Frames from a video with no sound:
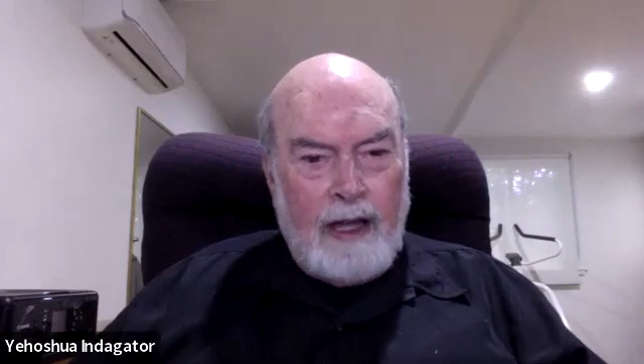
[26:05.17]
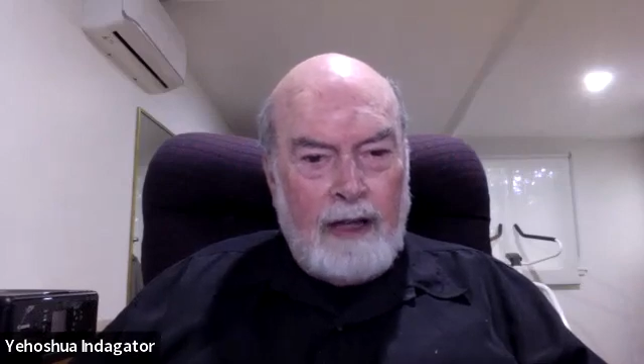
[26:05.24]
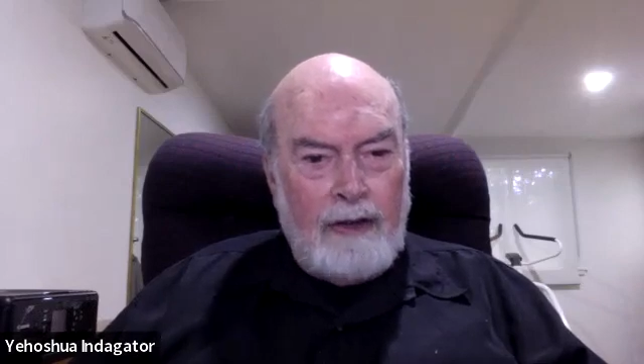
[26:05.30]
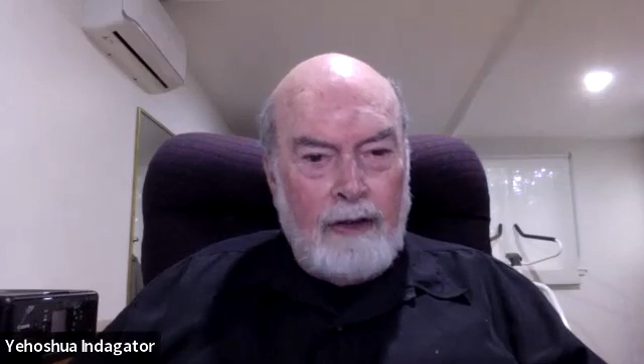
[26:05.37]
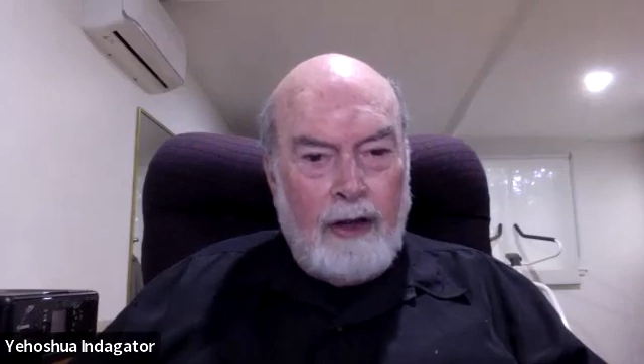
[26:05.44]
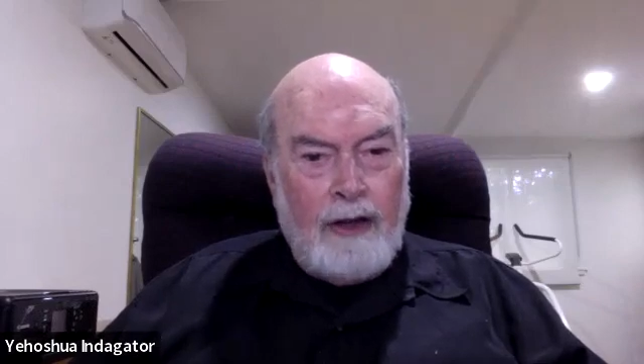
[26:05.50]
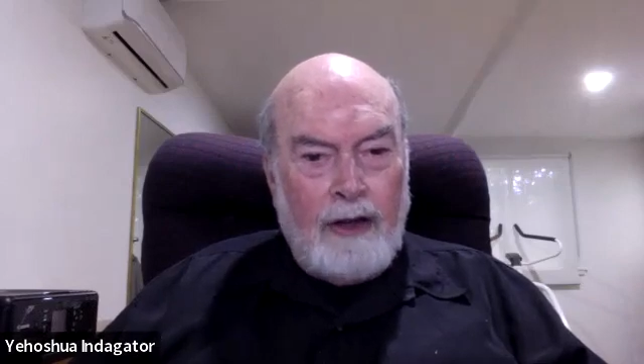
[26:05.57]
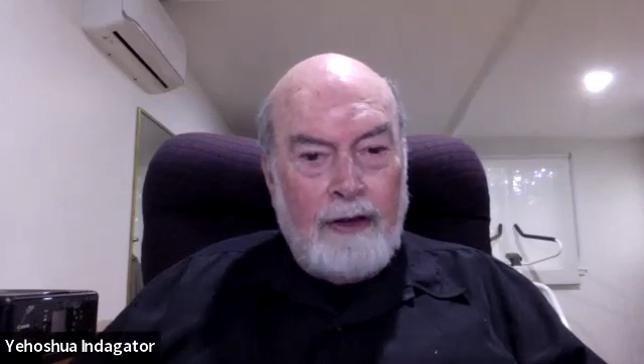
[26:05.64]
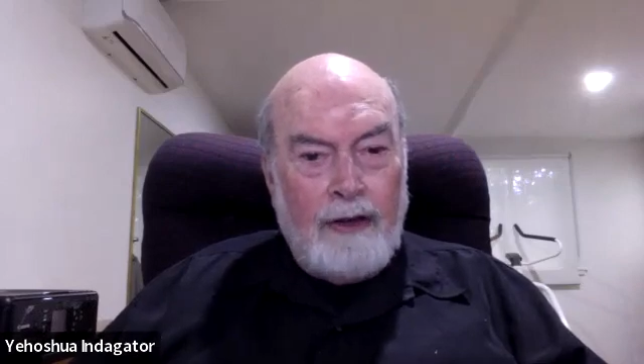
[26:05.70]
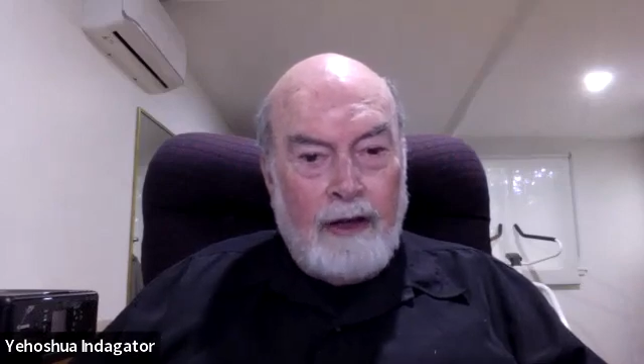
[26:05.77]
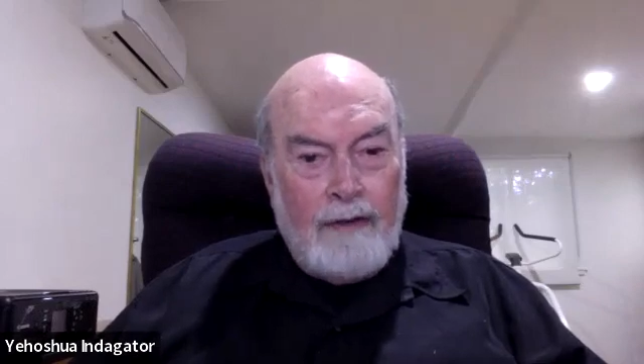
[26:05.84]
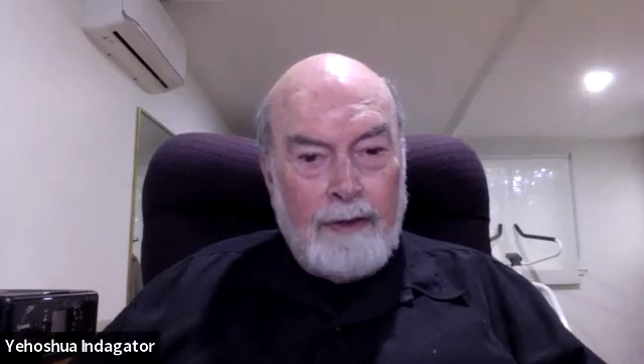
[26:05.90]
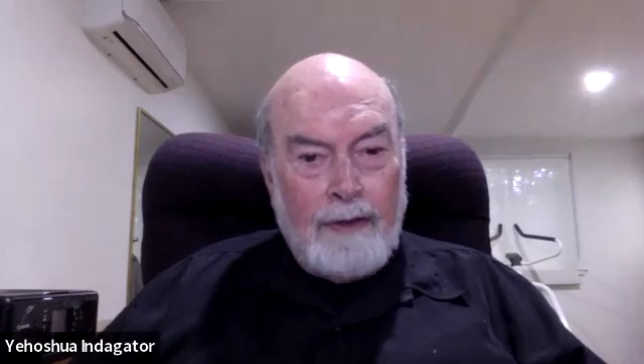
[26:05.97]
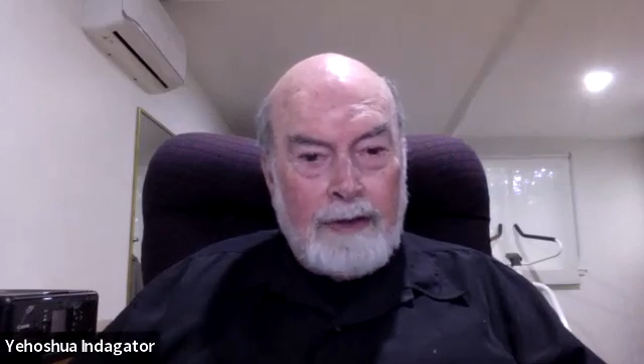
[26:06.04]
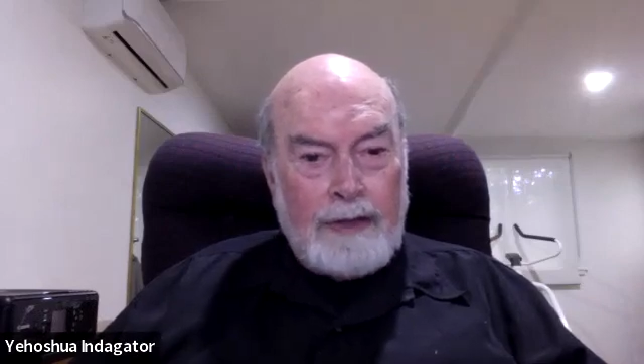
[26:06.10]

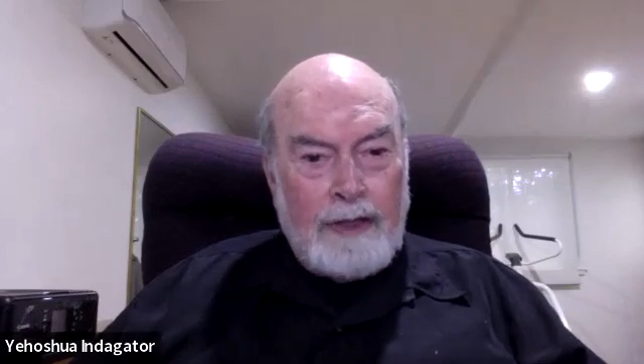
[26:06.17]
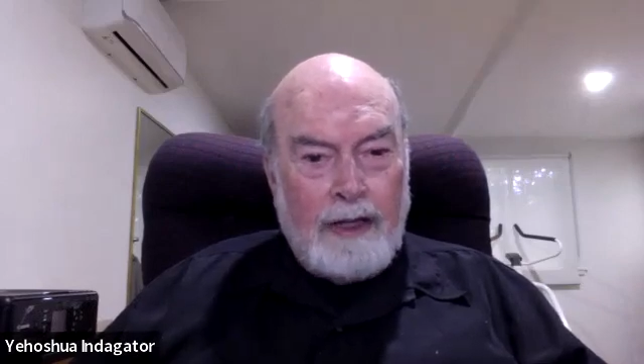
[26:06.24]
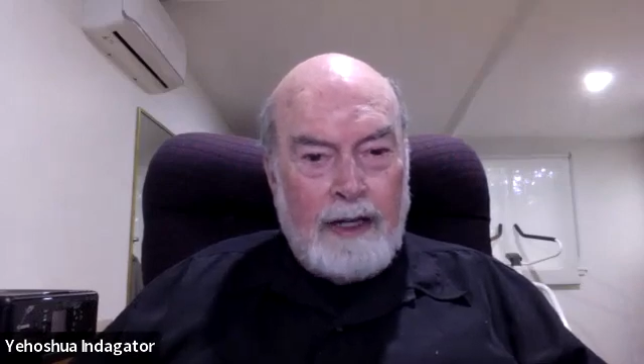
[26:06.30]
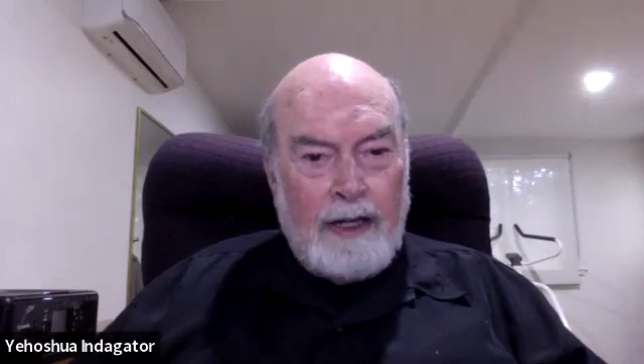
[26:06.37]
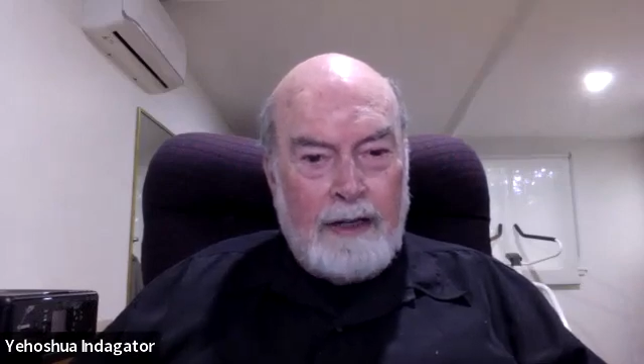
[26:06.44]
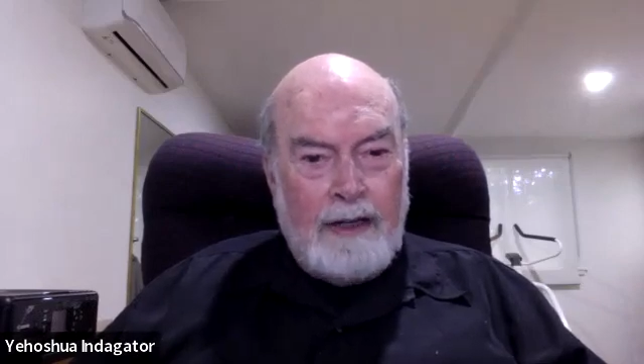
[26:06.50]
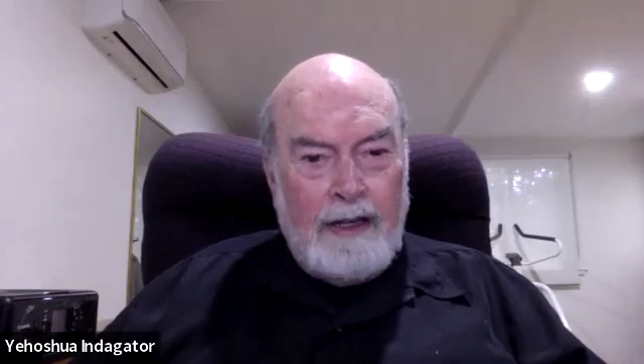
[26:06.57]
non-diverse diet.